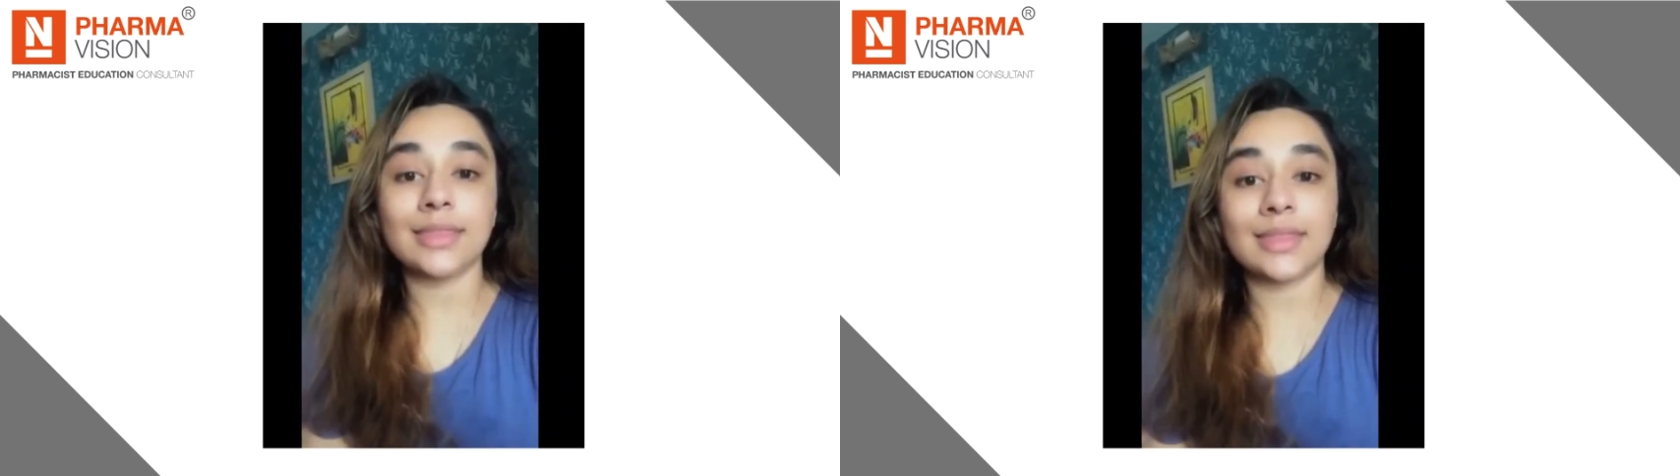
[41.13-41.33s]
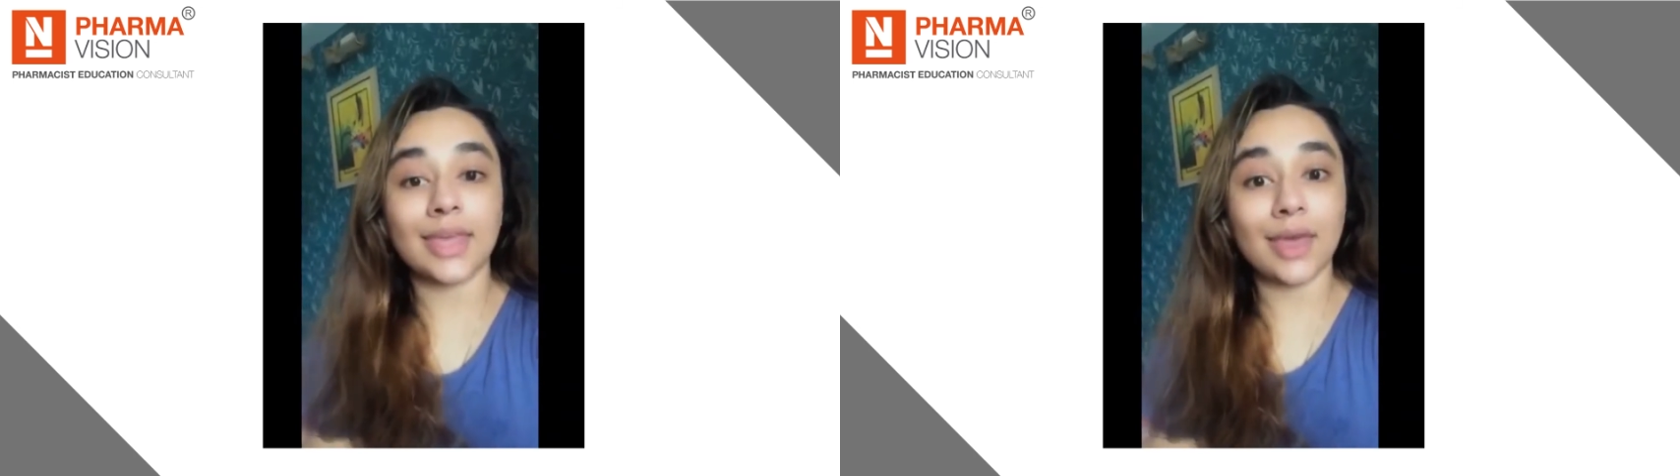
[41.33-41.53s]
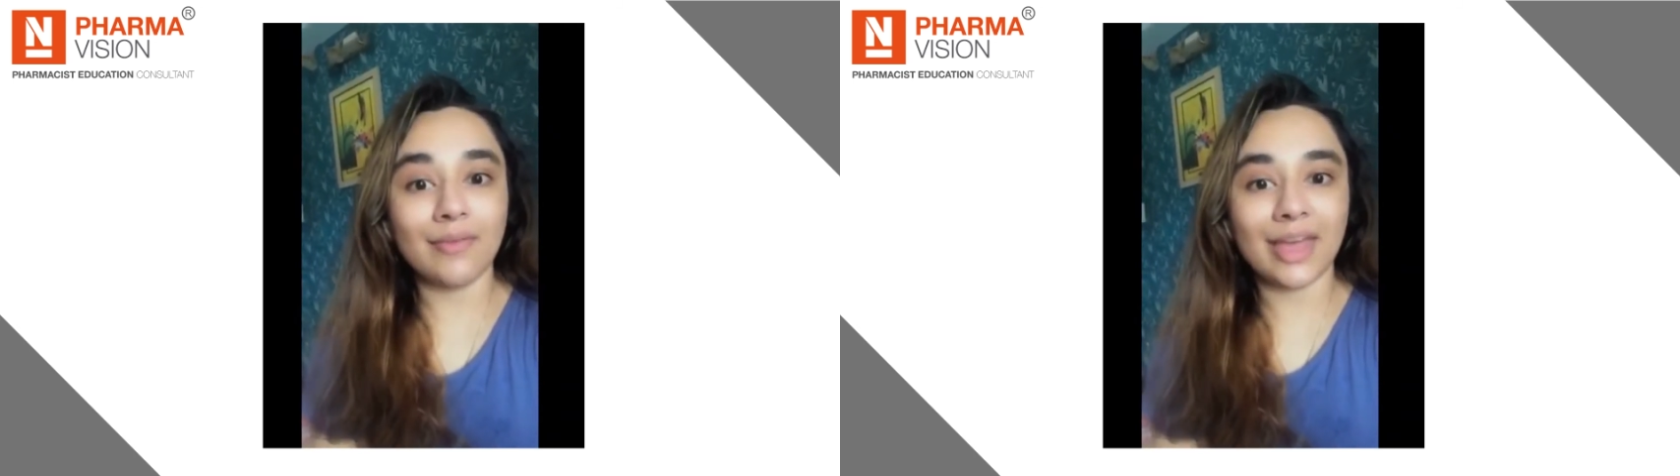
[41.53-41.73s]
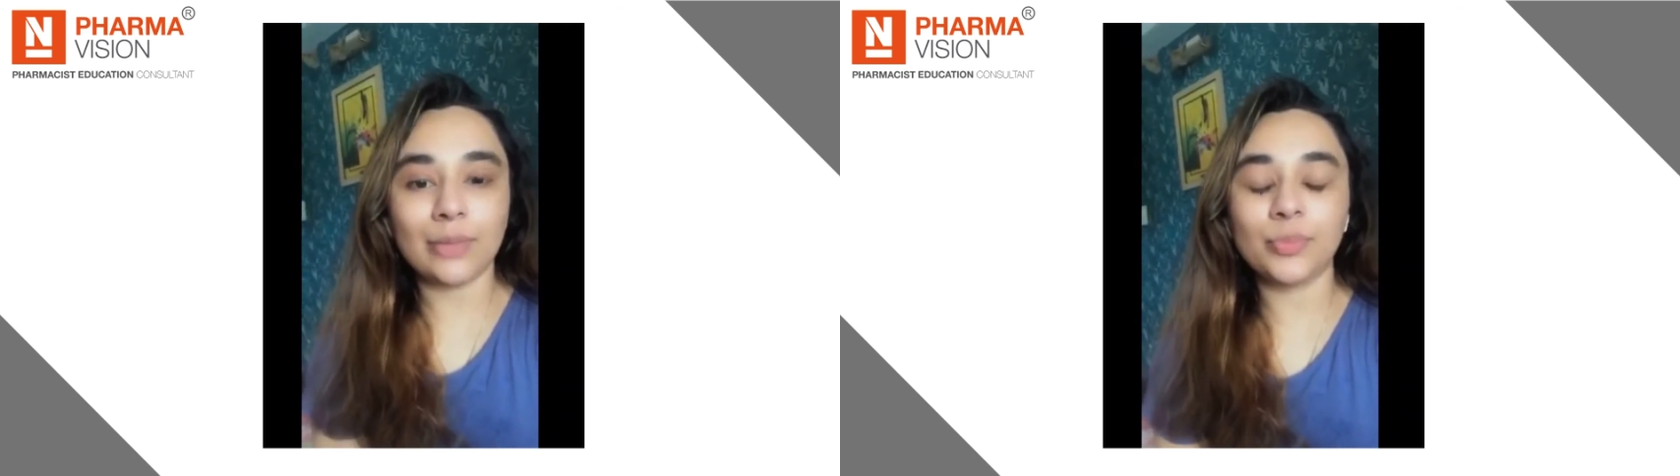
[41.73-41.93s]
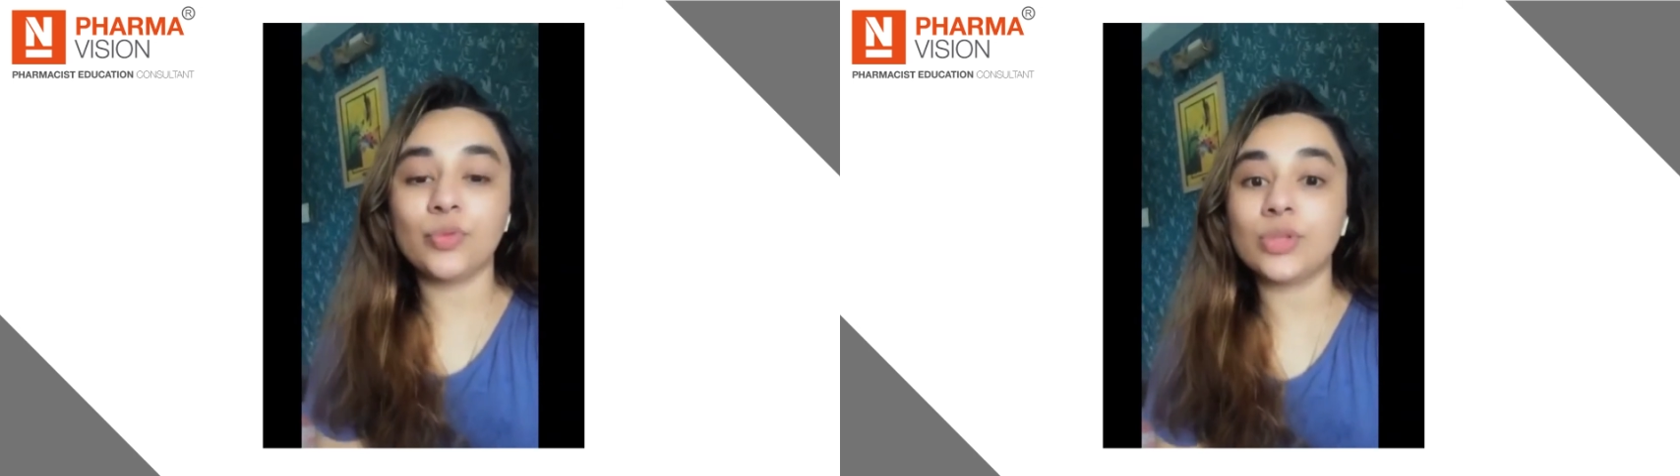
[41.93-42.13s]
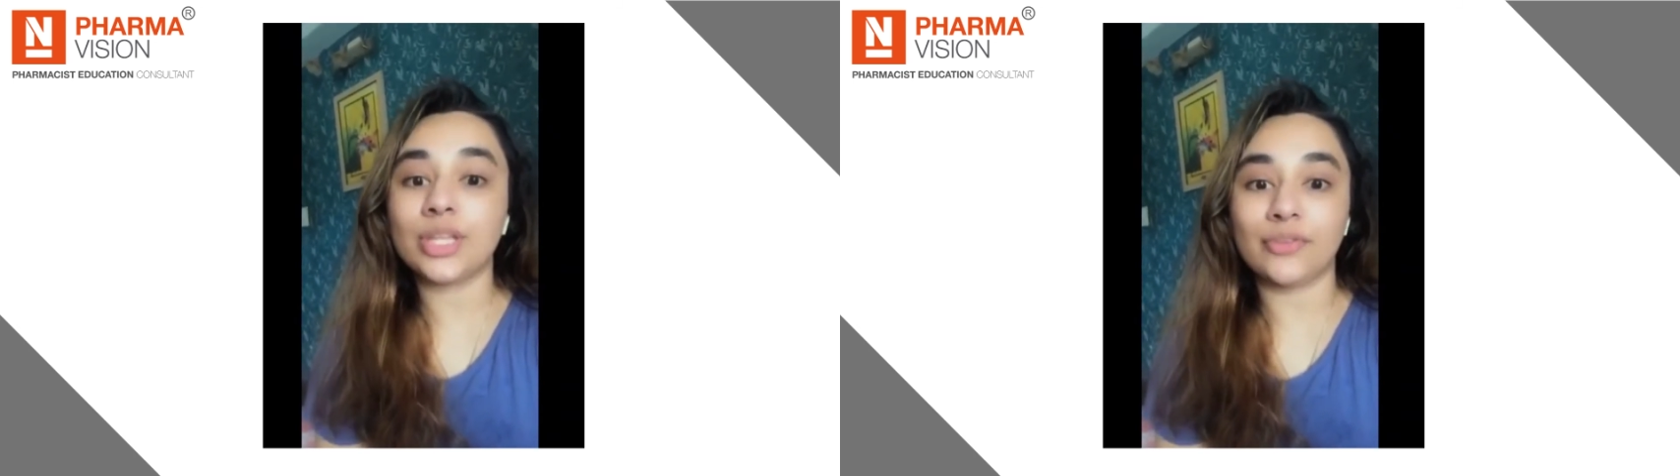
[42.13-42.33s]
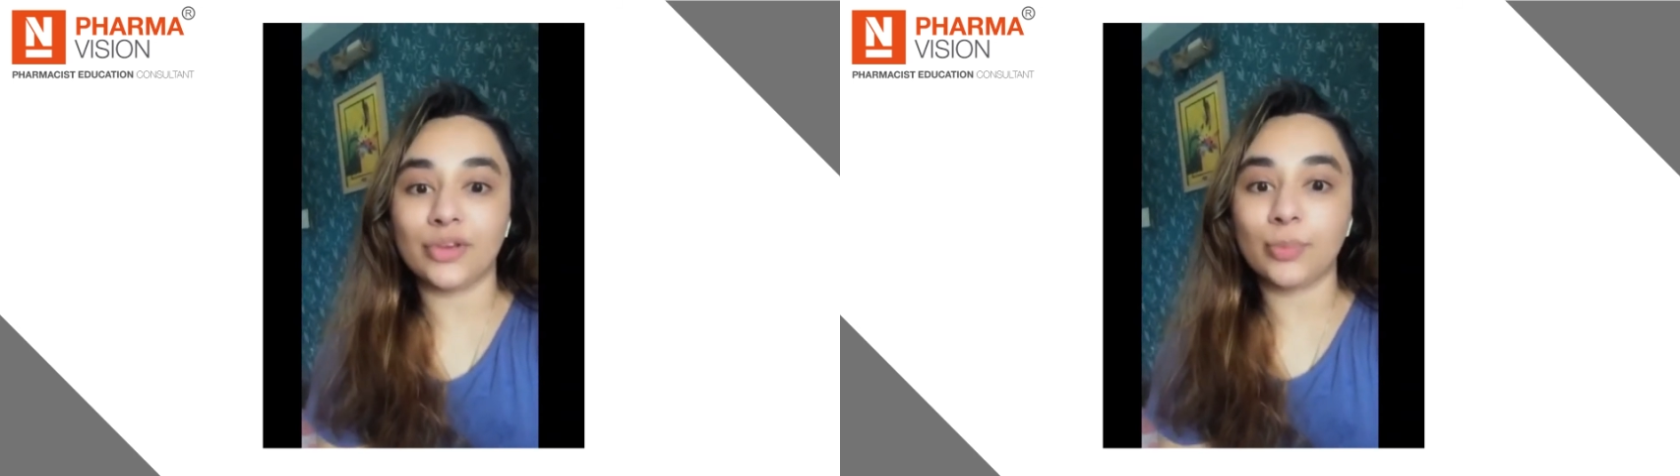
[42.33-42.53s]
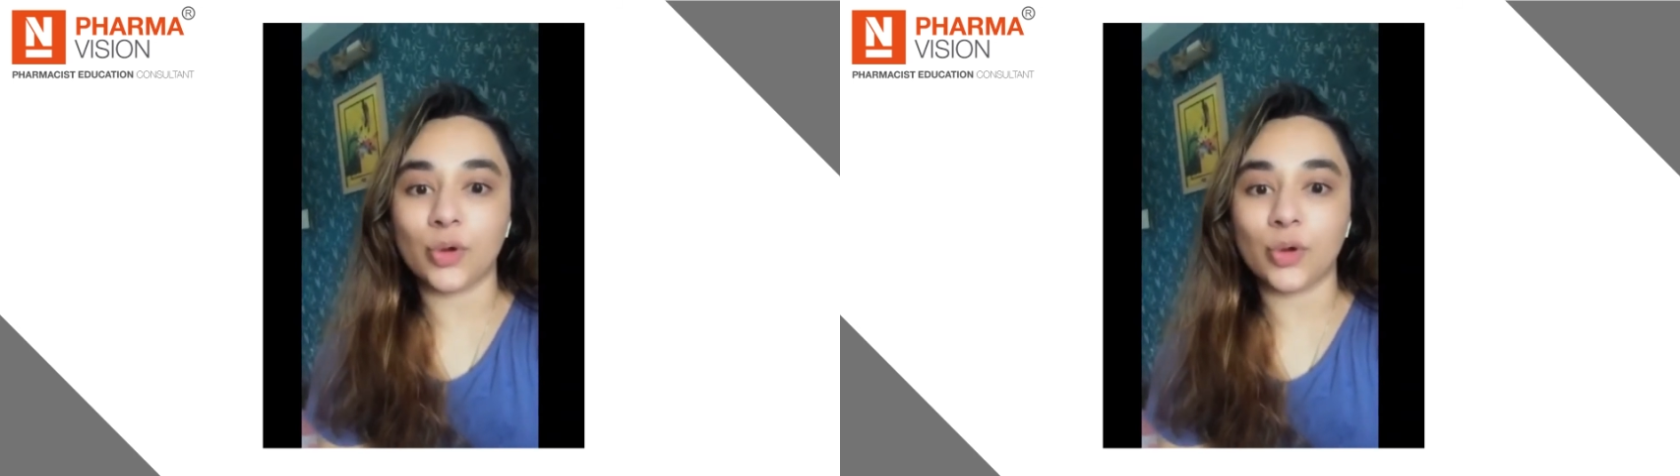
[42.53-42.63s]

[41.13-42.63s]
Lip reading: They have helped me with every